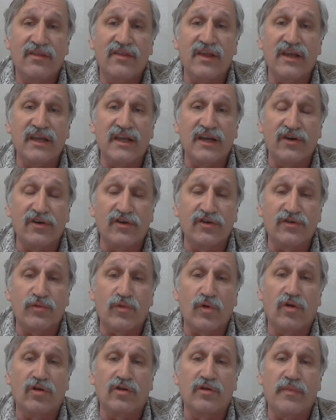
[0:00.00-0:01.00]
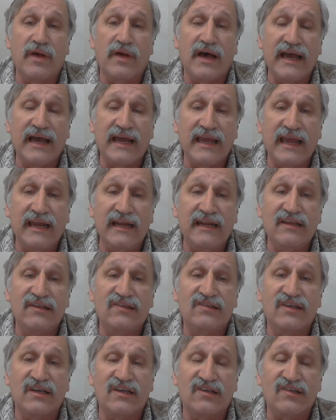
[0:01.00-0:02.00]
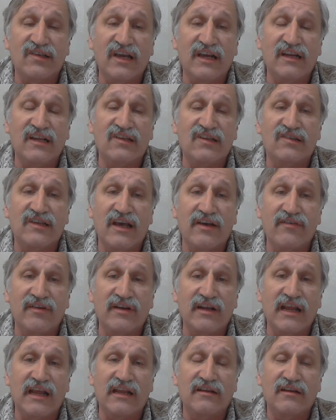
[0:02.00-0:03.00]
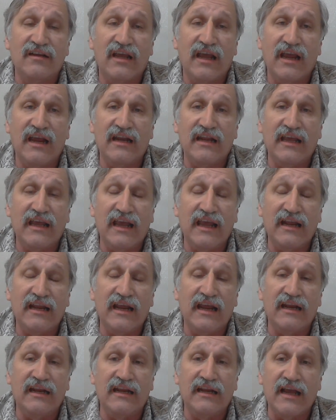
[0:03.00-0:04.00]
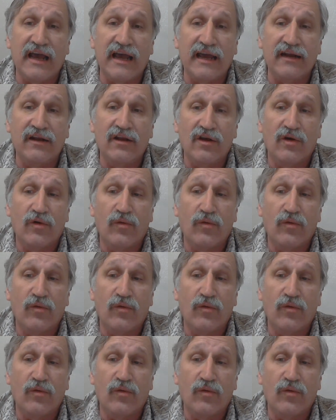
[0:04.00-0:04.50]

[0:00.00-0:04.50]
The years rolled by 86, 87, 88, 89.